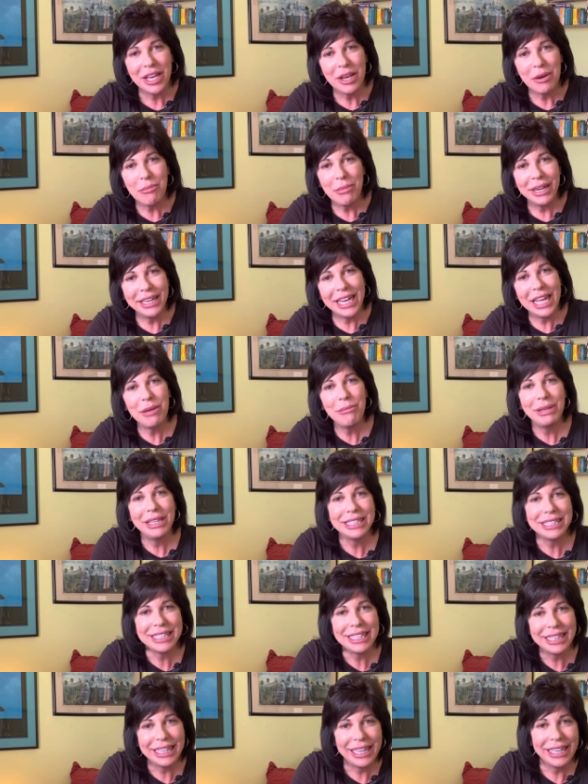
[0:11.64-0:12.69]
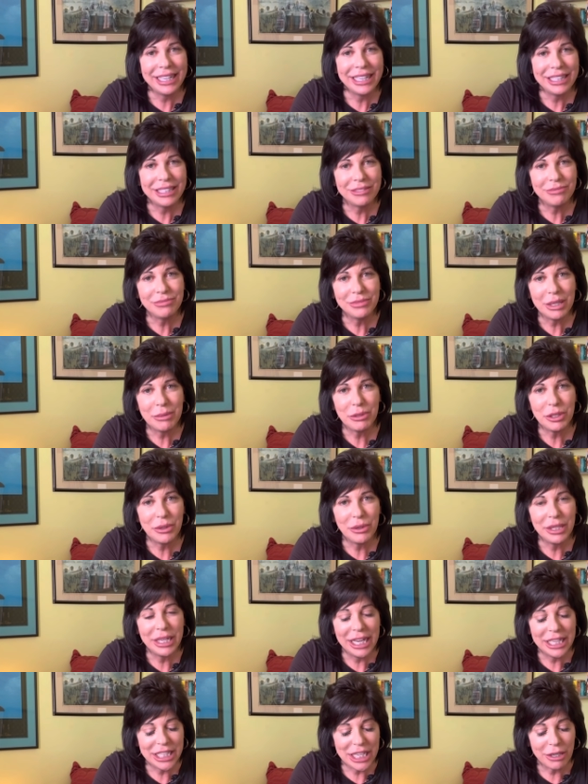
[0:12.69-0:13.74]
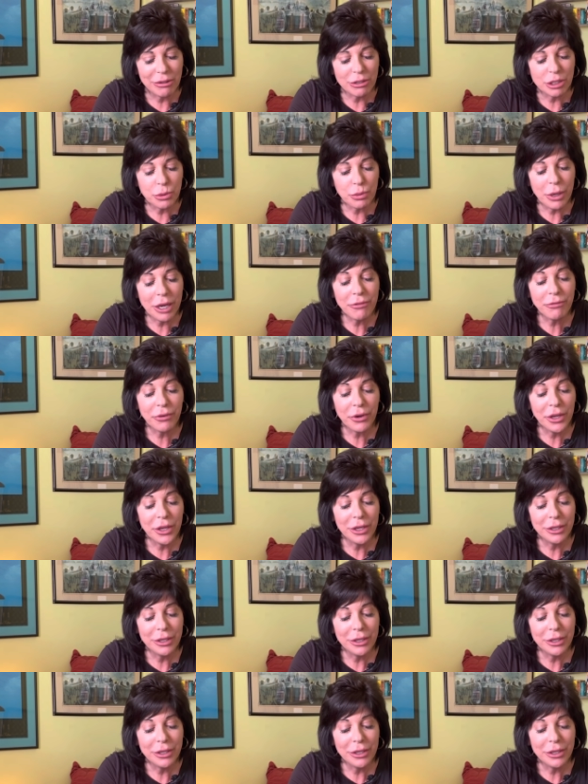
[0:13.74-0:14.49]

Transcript: My name is Elena. I'm doing a general spread for you.